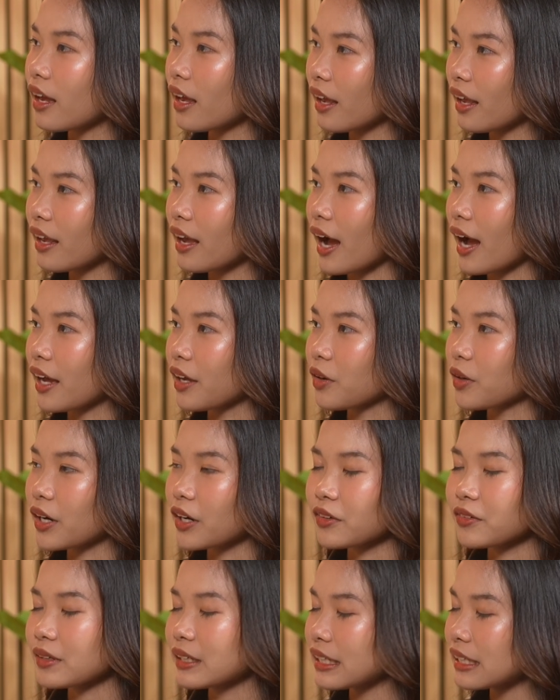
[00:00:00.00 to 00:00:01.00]
AI or
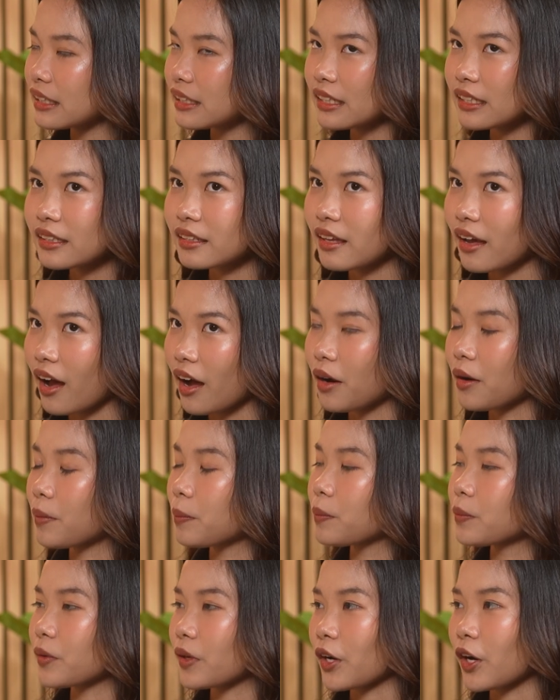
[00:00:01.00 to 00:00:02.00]
I really need help
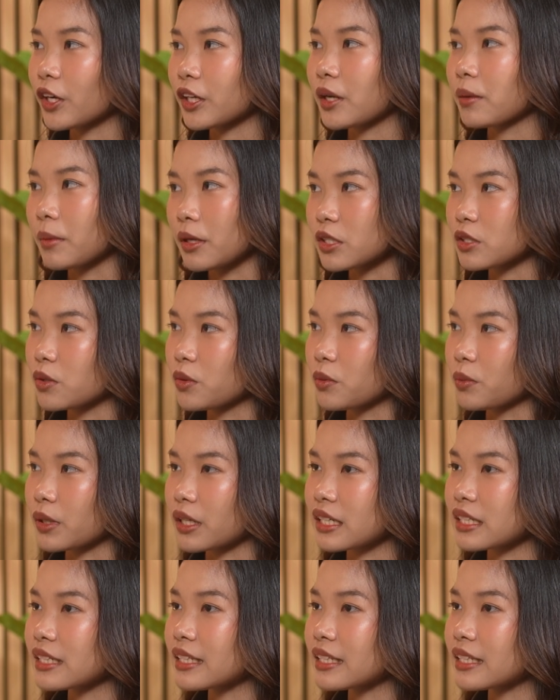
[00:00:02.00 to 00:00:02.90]
regarding my schoolworks,